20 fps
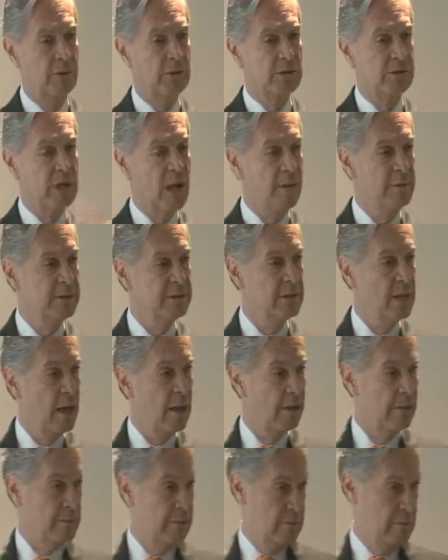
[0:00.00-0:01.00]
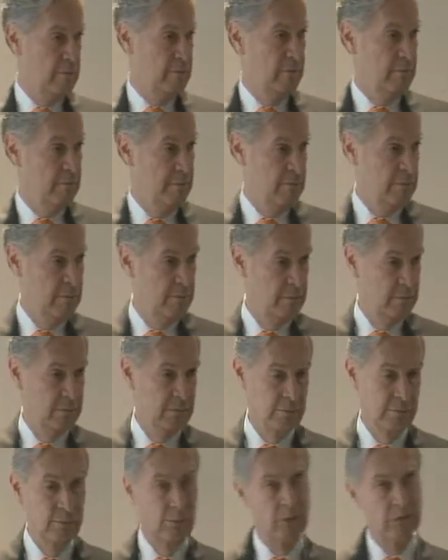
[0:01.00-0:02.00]
With Chavez's death,
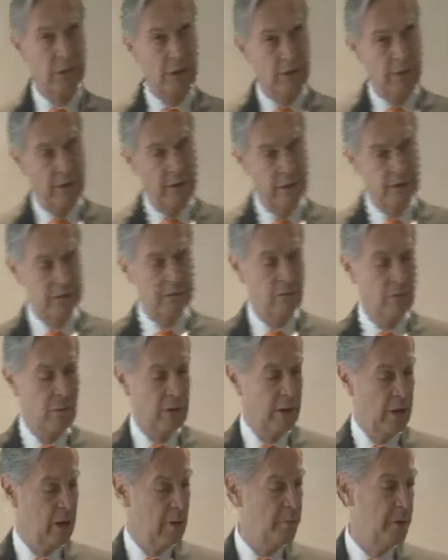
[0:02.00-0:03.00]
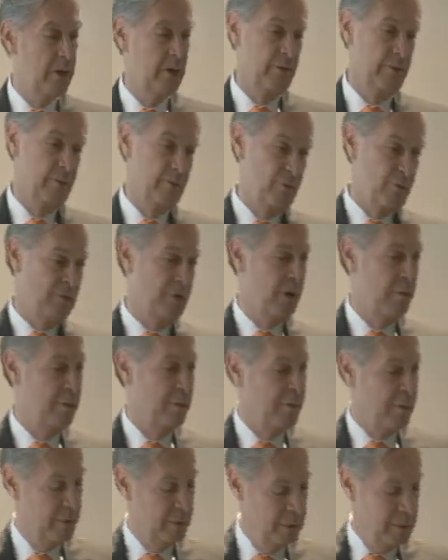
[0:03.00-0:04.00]
which I think is already happening, if not
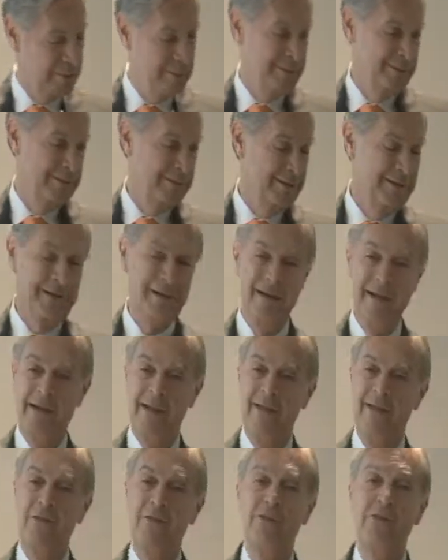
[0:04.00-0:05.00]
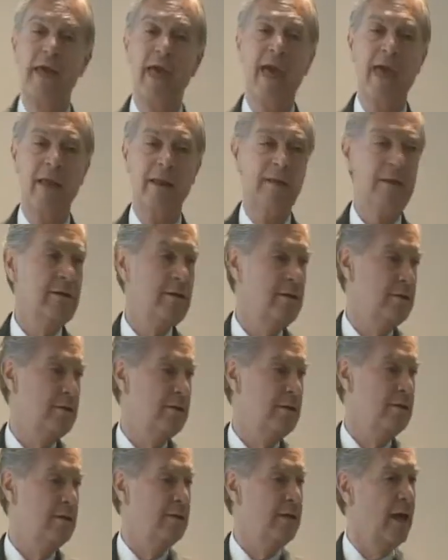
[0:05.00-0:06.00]
happened, but then
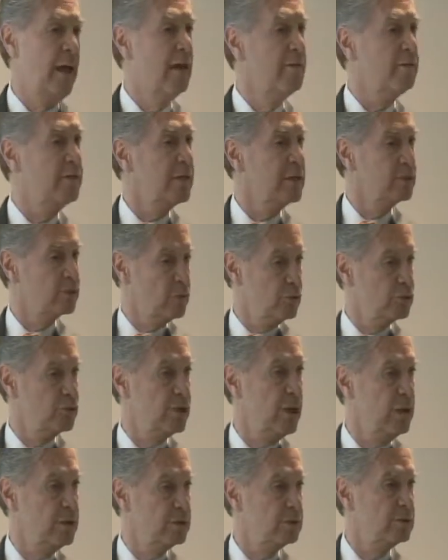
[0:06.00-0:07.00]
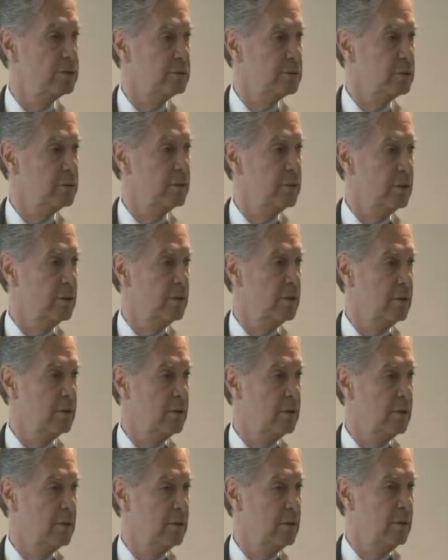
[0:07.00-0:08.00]
everything is going to change.
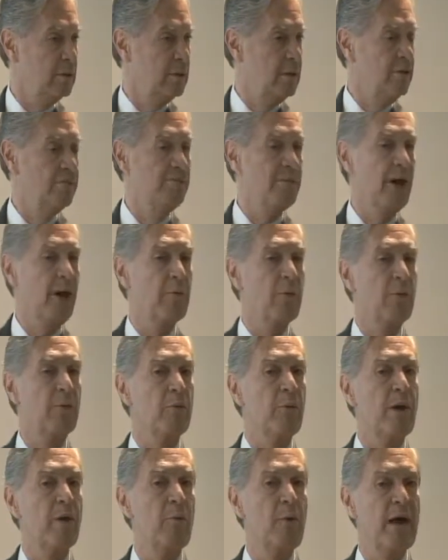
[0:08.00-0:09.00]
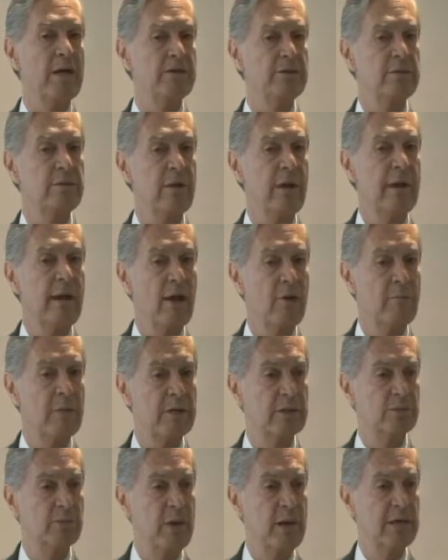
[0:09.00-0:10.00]
In fact, what we're watching right now in
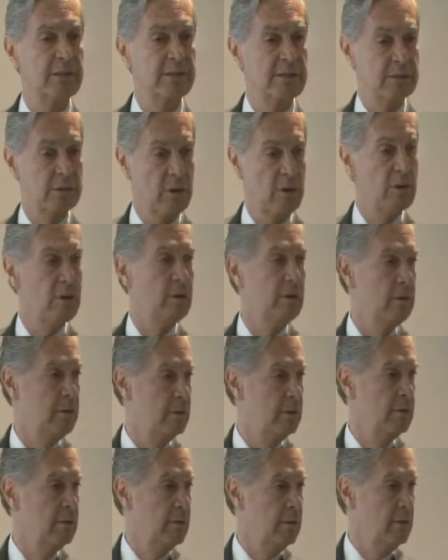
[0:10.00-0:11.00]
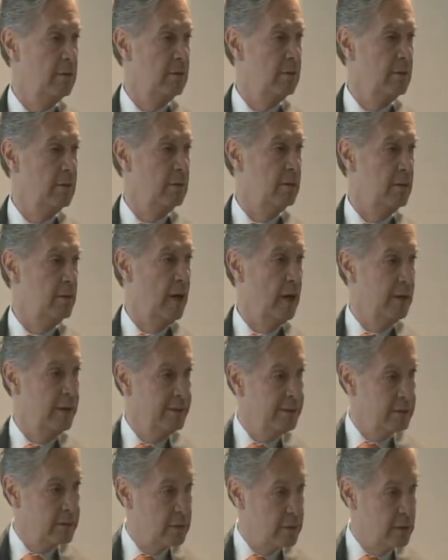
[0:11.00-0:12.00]
Venezuela is a struggle, an
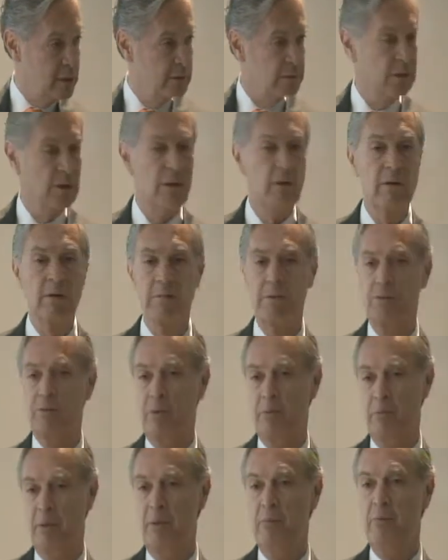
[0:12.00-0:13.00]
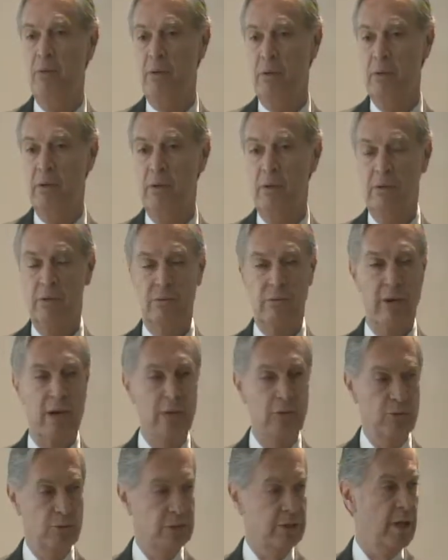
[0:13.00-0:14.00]
internal struggle between people
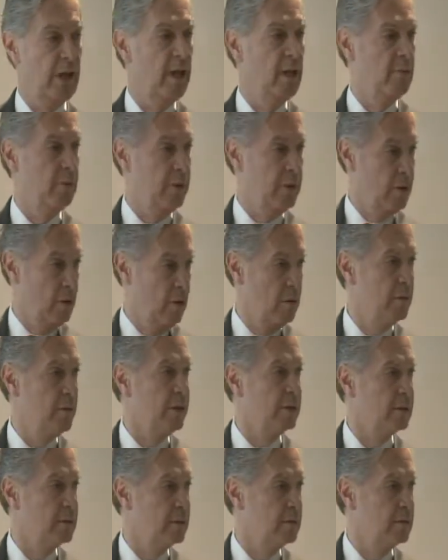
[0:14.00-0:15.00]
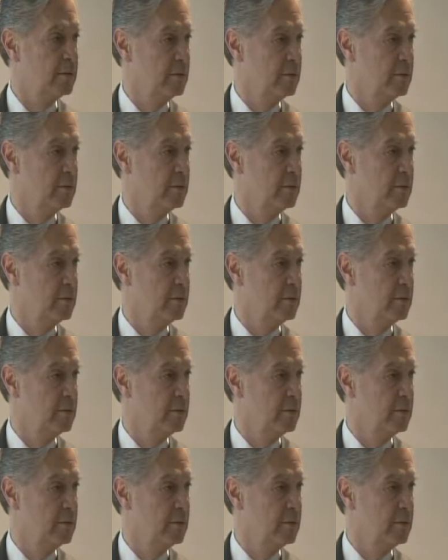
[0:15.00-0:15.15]
trying to stay with the government.